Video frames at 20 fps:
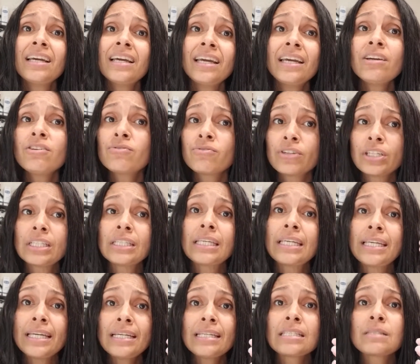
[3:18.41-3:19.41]
It
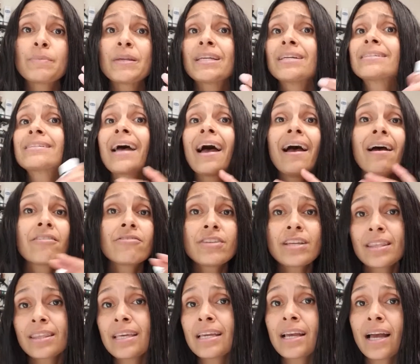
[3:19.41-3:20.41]
really is, because
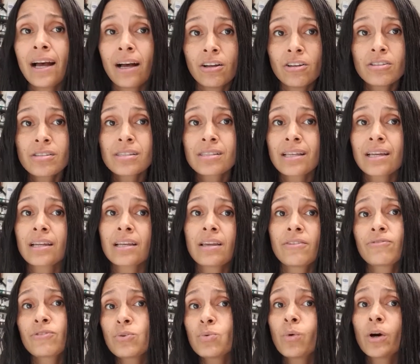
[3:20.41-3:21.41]
everything else that
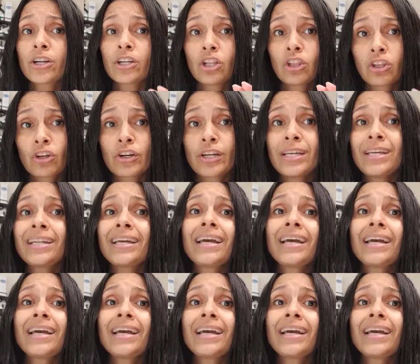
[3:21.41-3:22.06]
if you want to learn it,